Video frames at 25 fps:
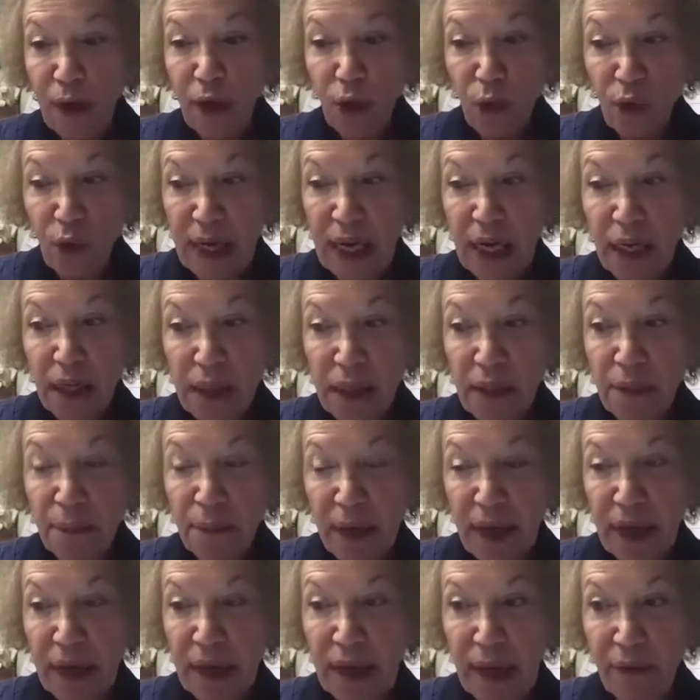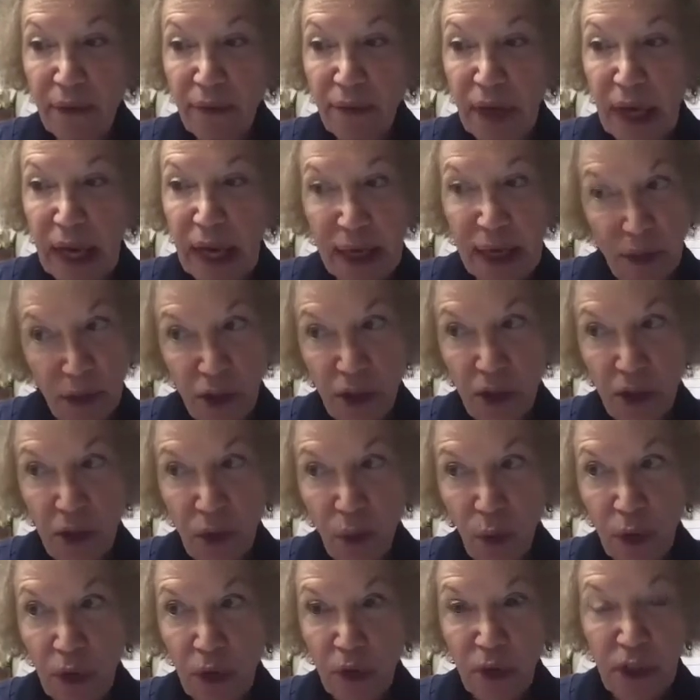you tell somebody they have cancer,
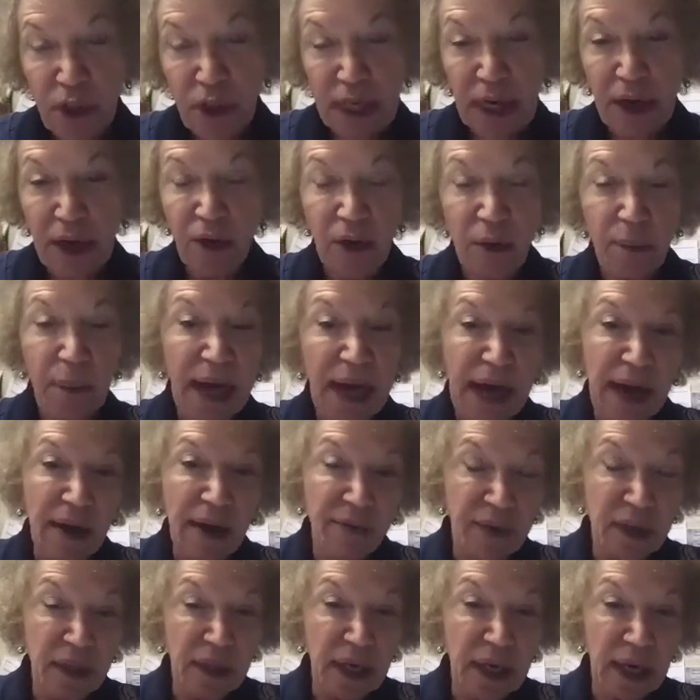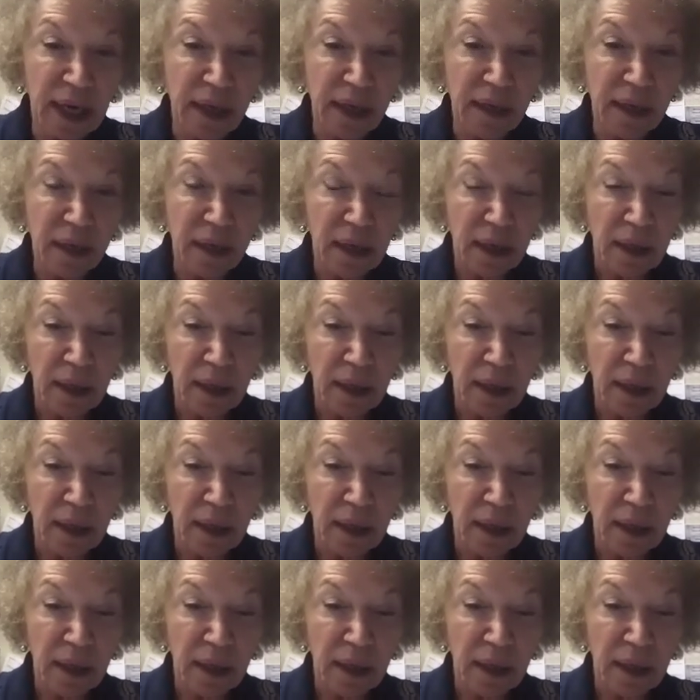when you scare them half to death,